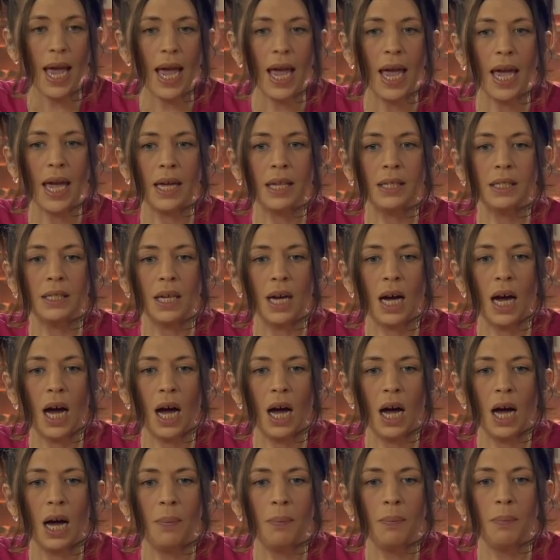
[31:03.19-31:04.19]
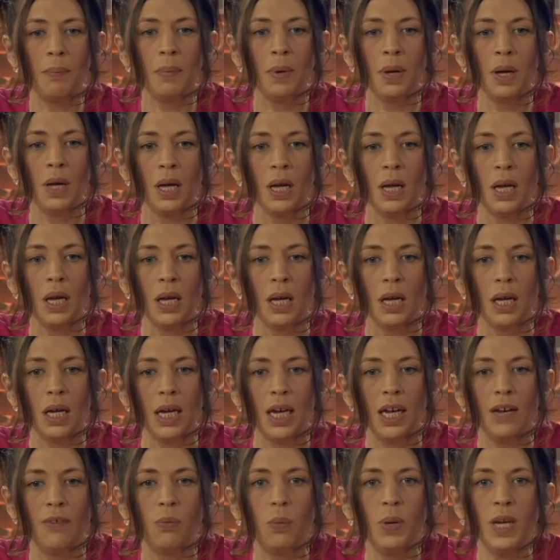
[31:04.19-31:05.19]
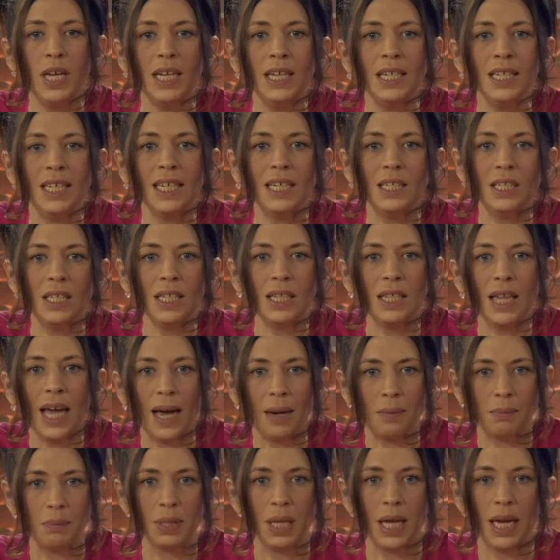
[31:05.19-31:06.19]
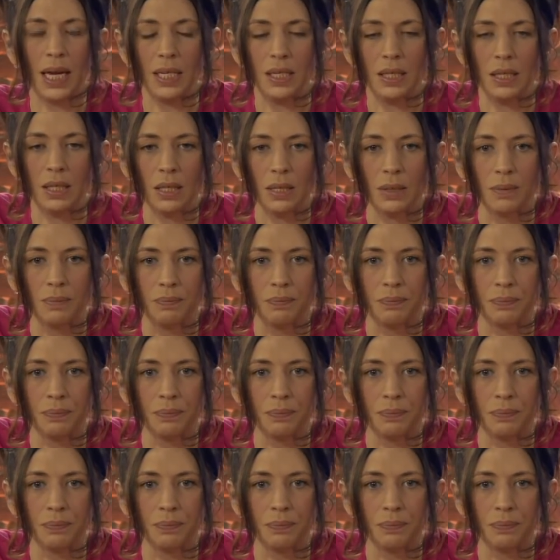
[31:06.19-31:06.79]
And if we can get to that place,